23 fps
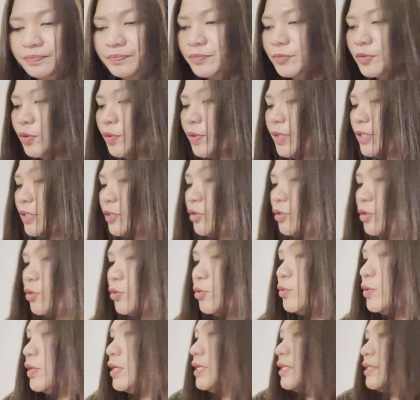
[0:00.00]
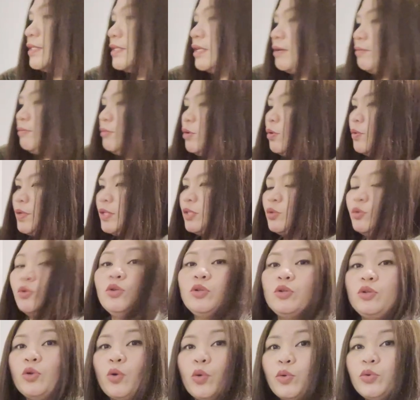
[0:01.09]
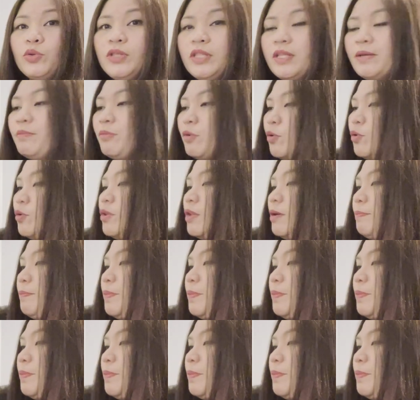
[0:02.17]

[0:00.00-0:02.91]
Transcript: going to do is I'm going to load them all up